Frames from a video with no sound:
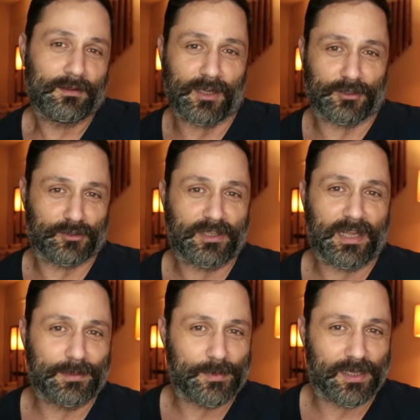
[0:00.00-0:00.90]
Dodger
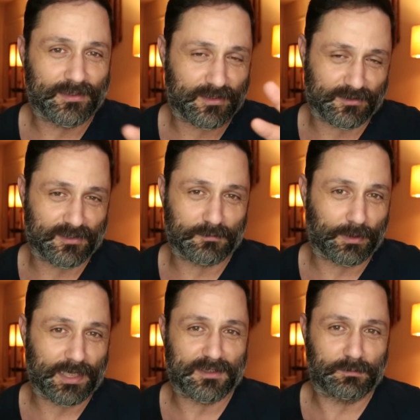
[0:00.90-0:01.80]
Stadium is
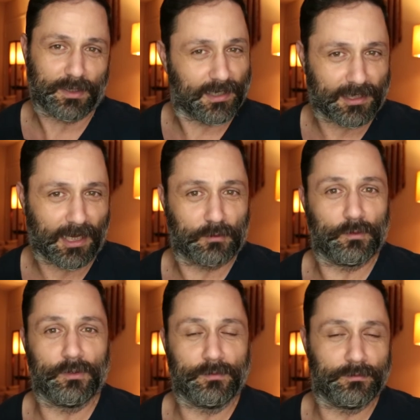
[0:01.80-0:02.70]
displaced by
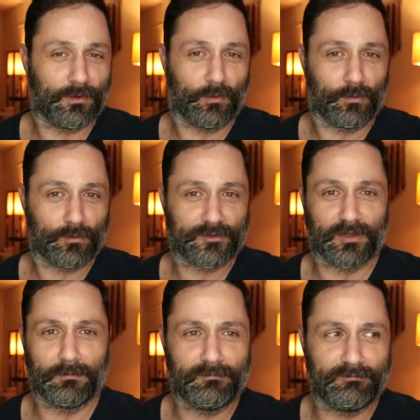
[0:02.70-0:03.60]
Kowloon or
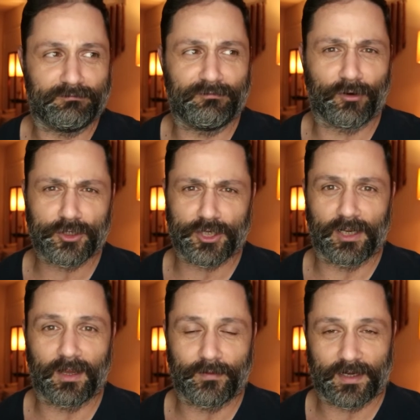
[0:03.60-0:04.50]
some version
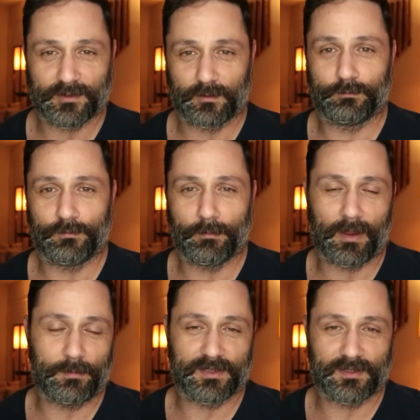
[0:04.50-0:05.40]
of it, because it might be